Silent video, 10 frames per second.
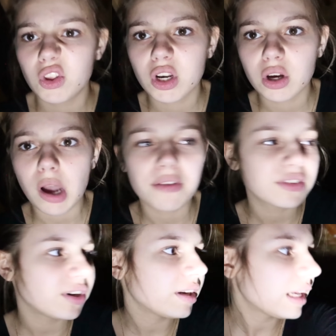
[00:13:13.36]
You know, I've
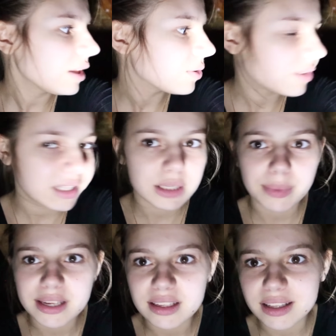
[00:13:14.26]
started to get used to this
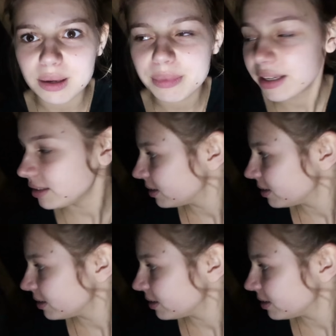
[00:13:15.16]
place a little bit.